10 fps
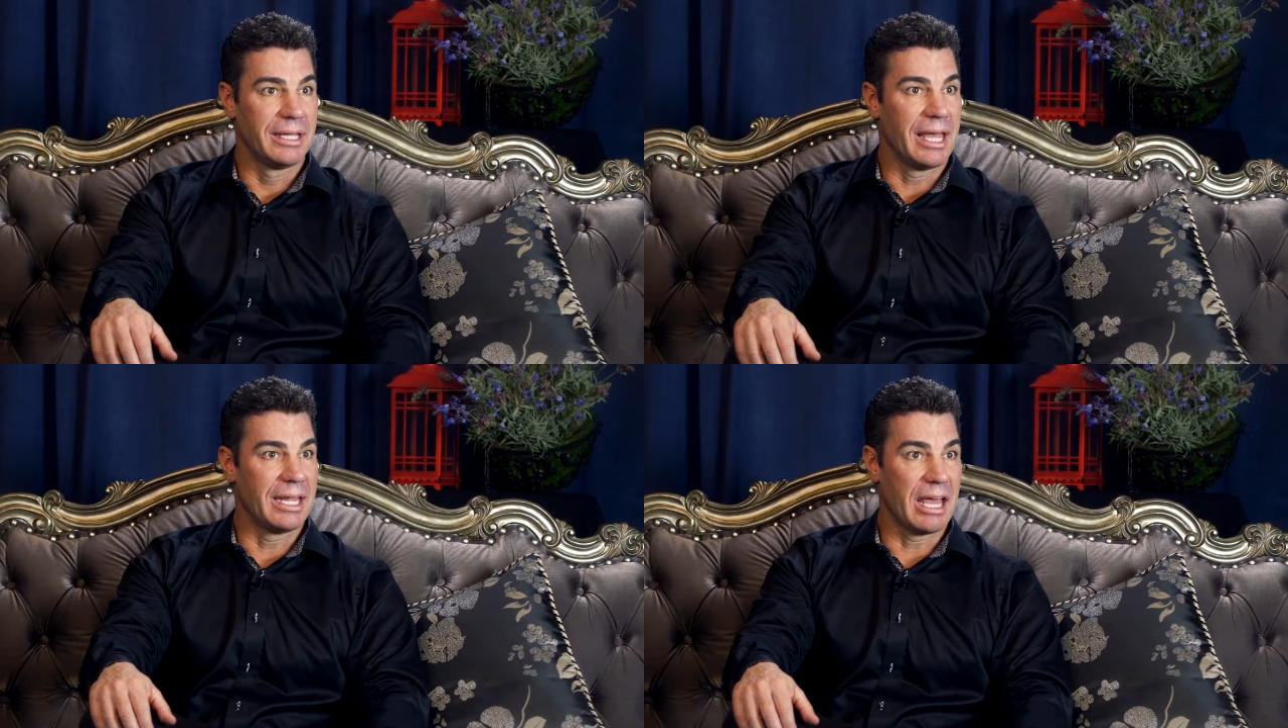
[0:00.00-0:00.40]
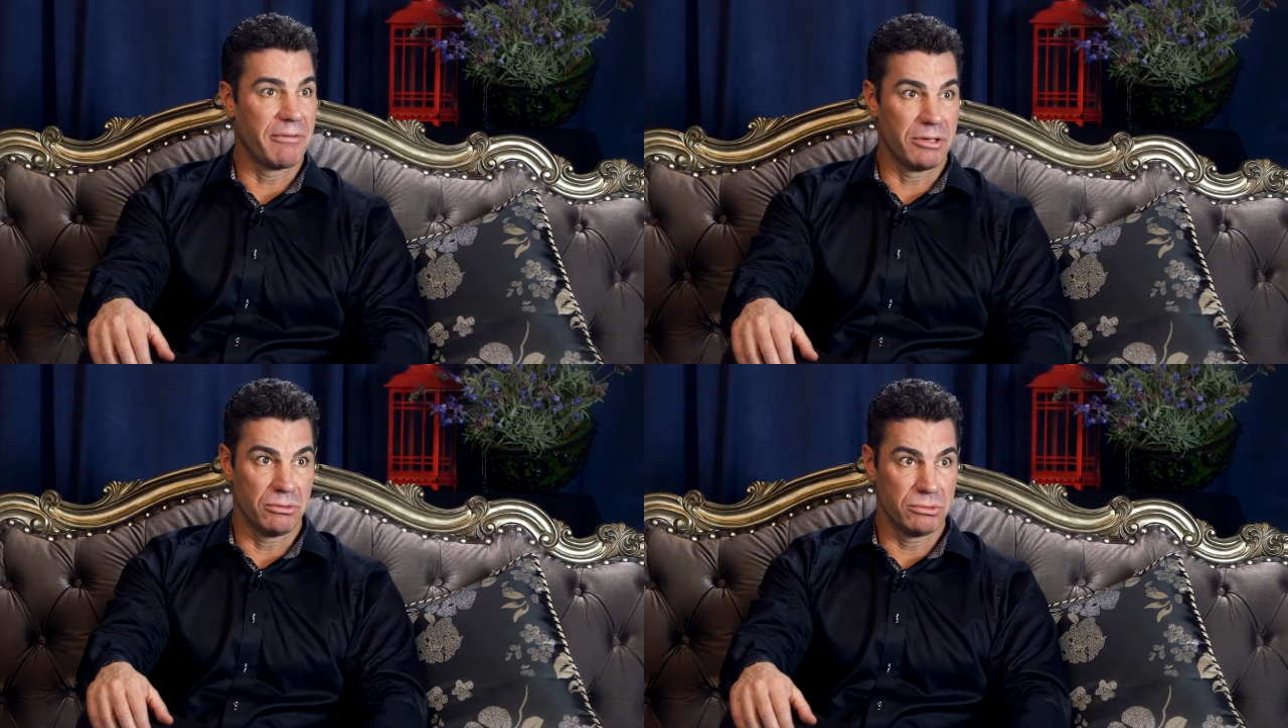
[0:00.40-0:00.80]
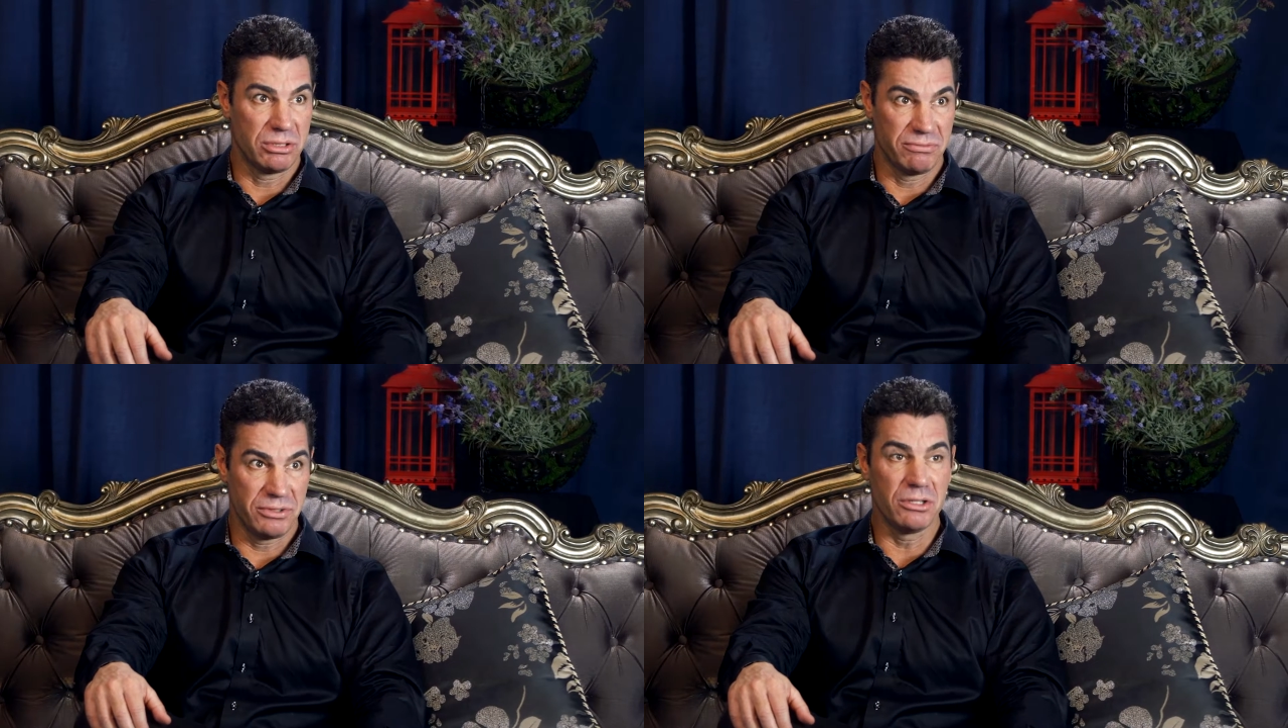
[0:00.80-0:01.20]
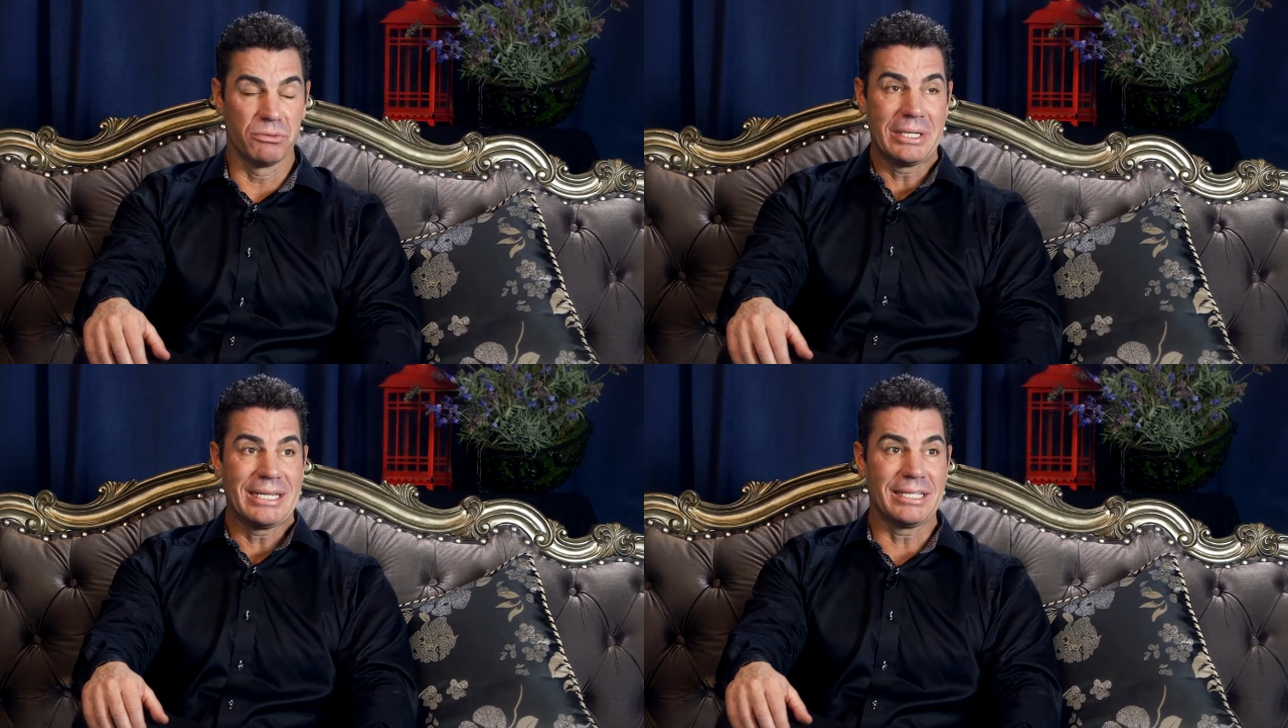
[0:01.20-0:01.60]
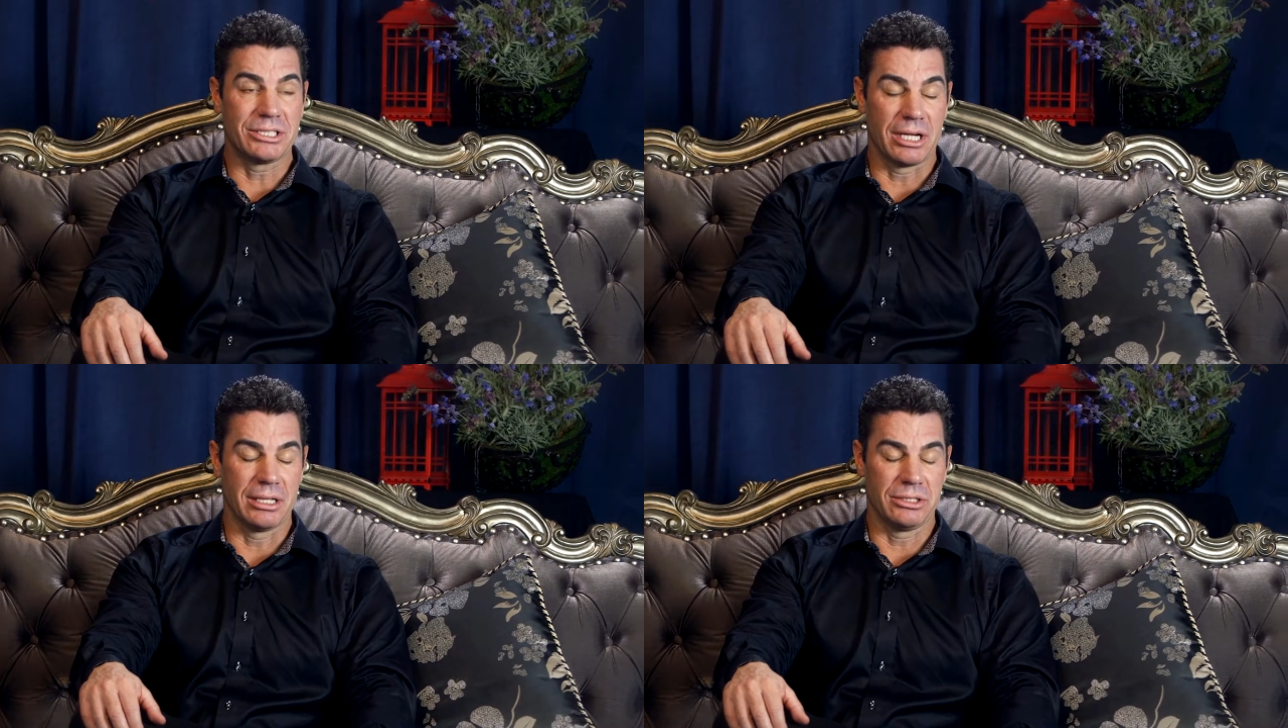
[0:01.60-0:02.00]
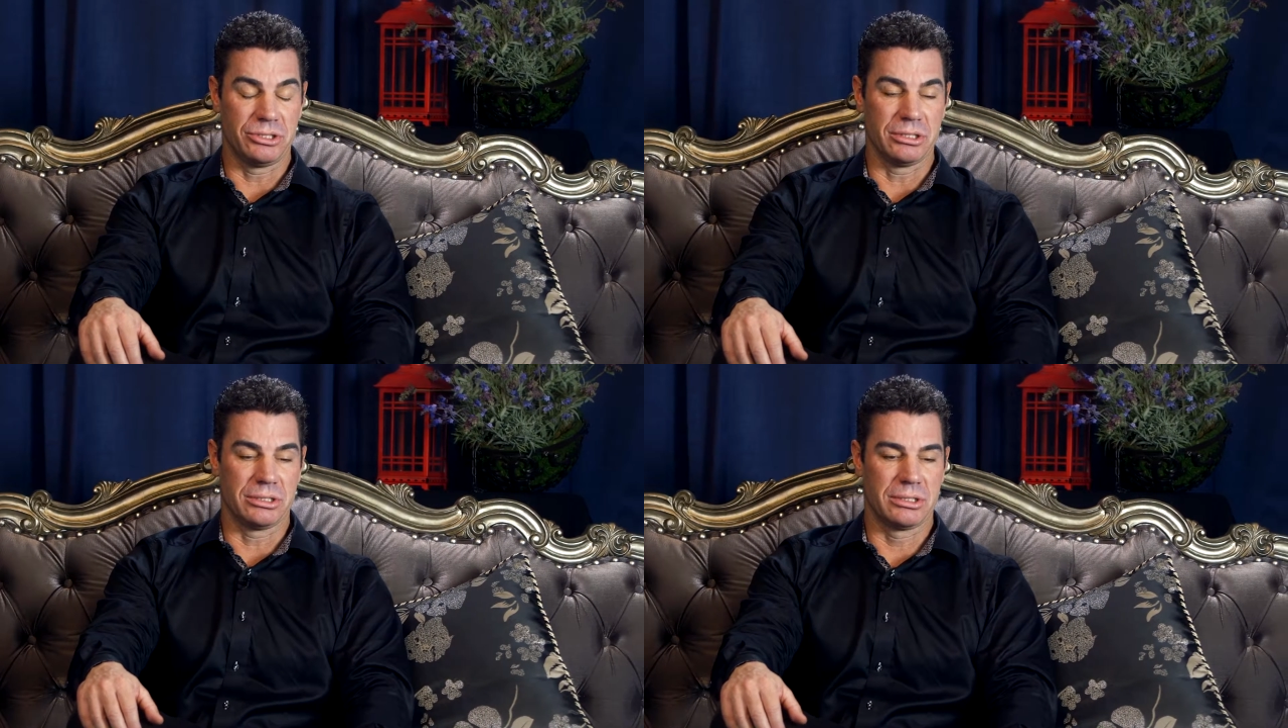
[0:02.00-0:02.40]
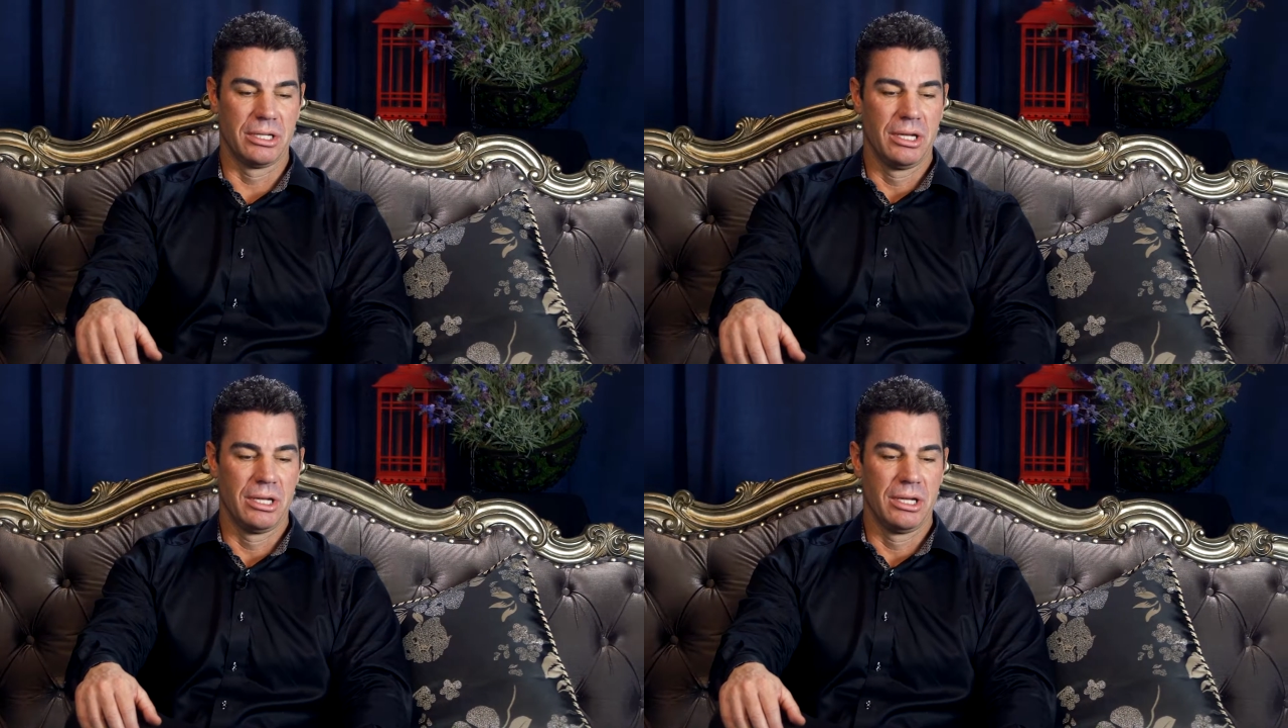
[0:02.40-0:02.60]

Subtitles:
and having severe reading challenges.